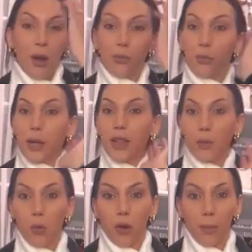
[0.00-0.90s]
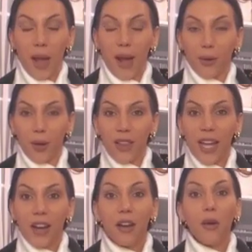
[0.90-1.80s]
a really warm outer
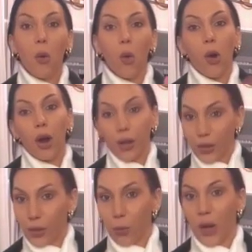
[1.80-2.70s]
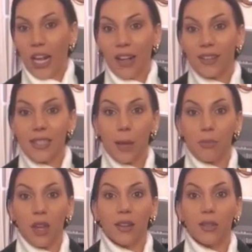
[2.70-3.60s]
layer, or you're wanting
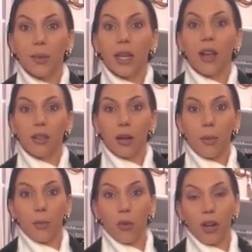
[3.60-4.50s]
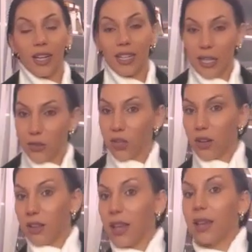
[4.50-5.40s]
something to be a little bit more
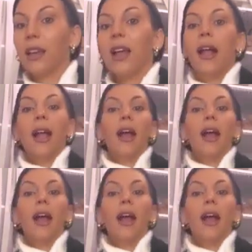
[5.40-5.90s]
intentionally